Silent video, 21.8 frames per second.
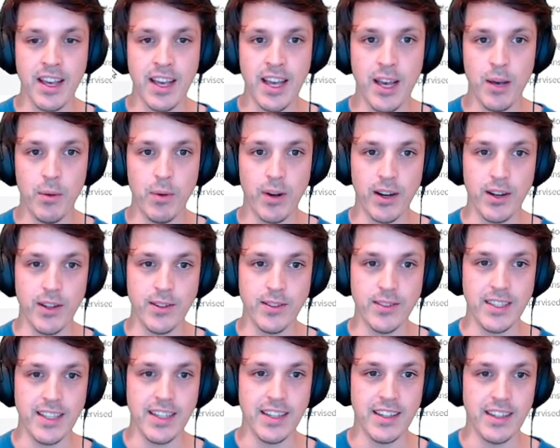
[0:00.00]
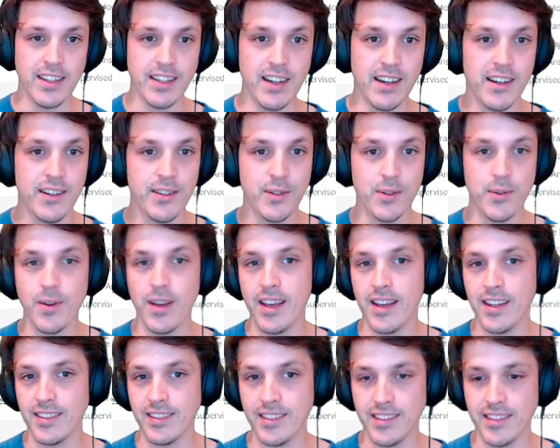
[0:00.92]
We're going to use the Yahoo
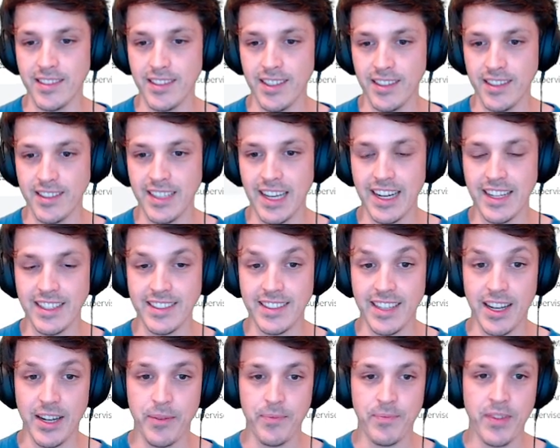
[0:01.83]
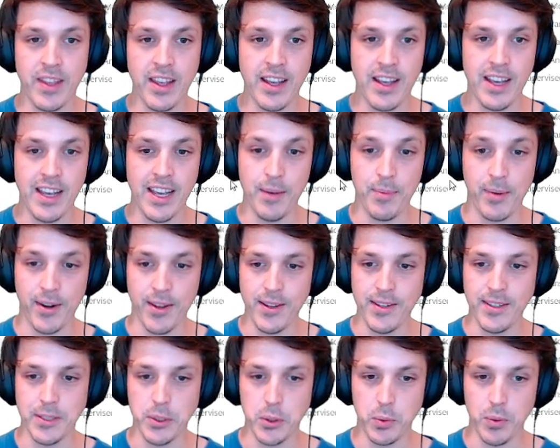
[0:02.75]
Answers dataset. And we're going to
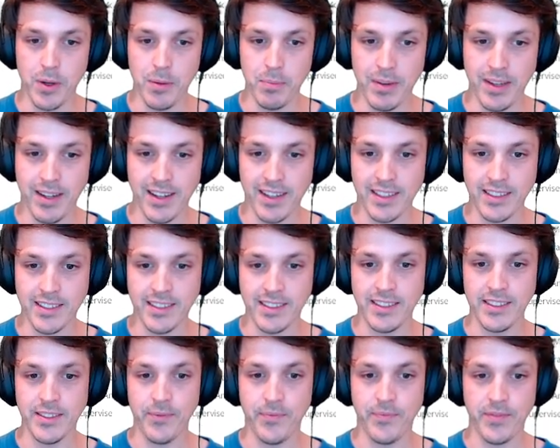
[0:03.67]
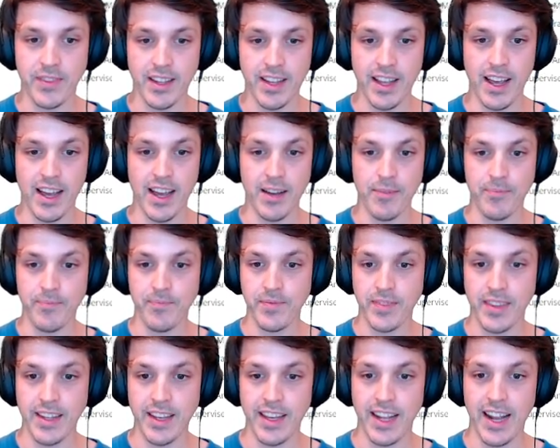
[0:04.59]
use this one because
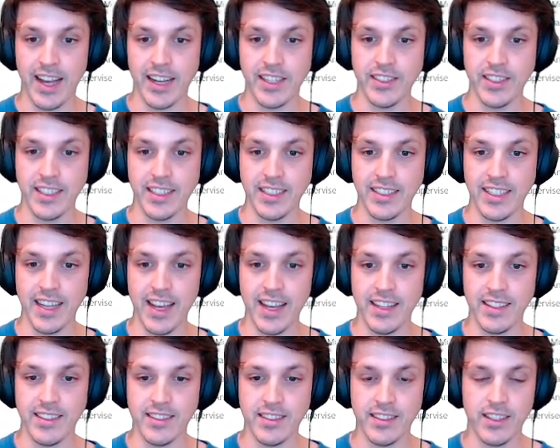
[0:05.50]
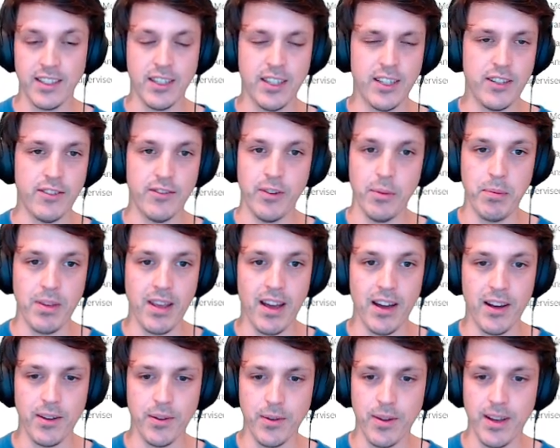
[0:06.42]
it actually contains from
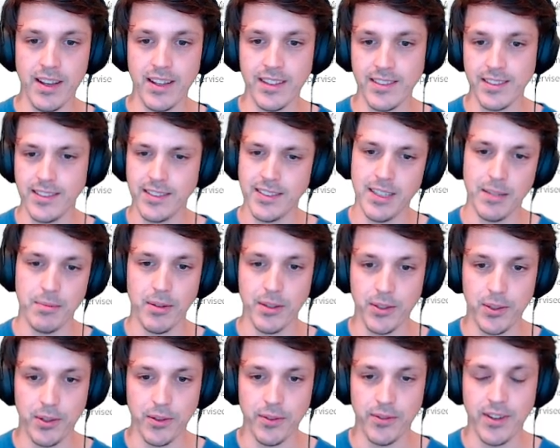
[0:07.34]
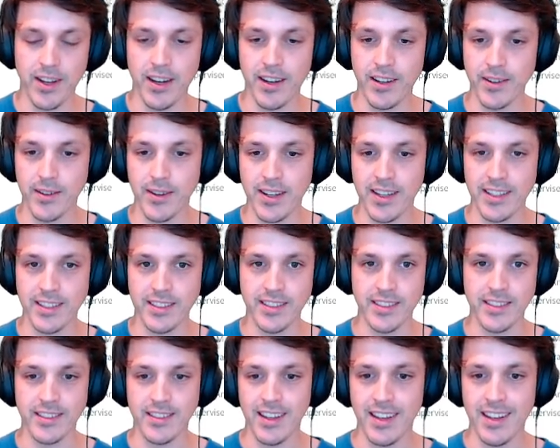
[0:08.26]
Yahoo Answers. I'm not sure if Yahoo
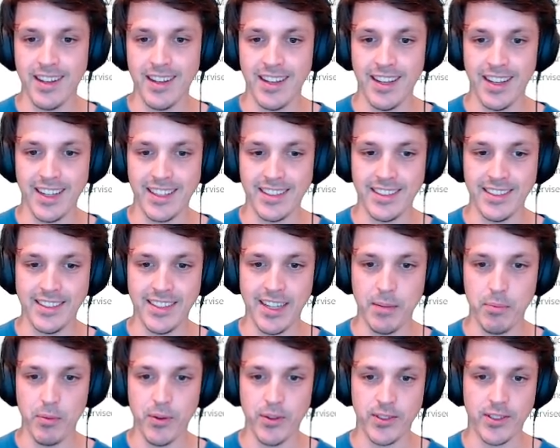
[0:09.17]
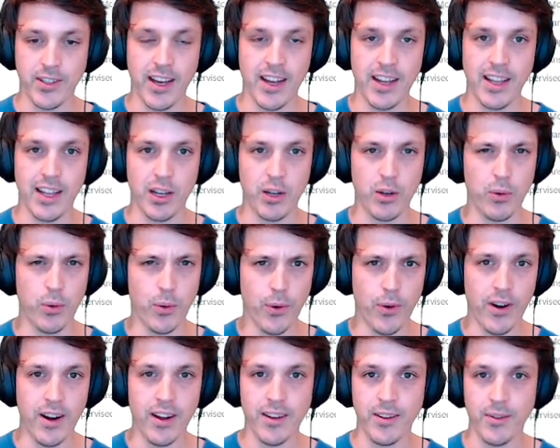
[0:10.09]
Answers exists anymore. It's kind of like
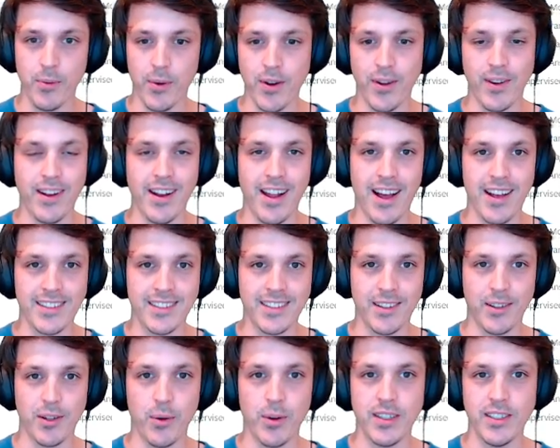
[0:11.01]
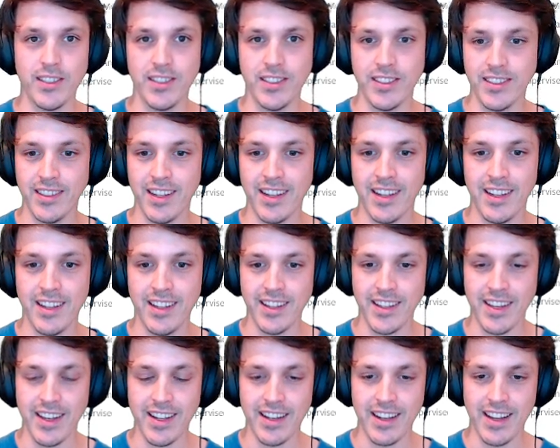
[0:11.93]
Quora, where you can ask a question,
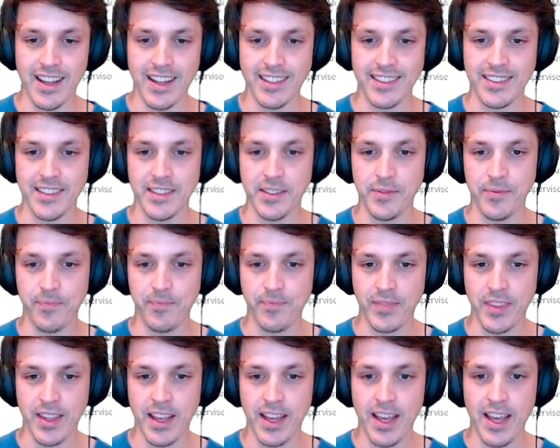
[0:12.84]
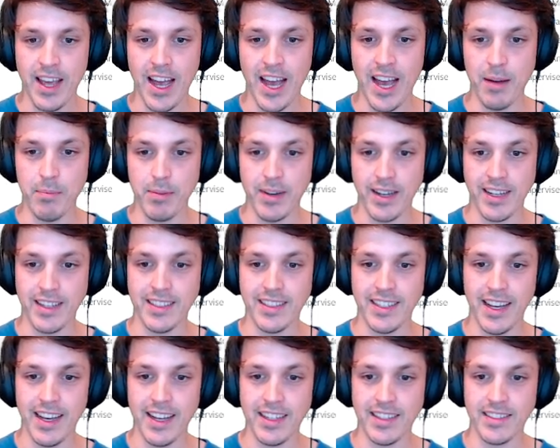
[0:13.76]
you get an answer, but it
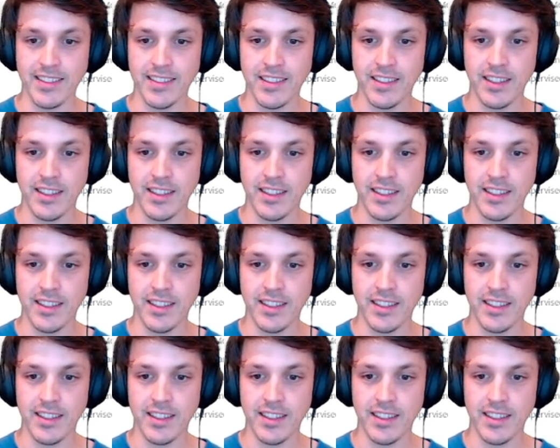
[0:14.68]
contains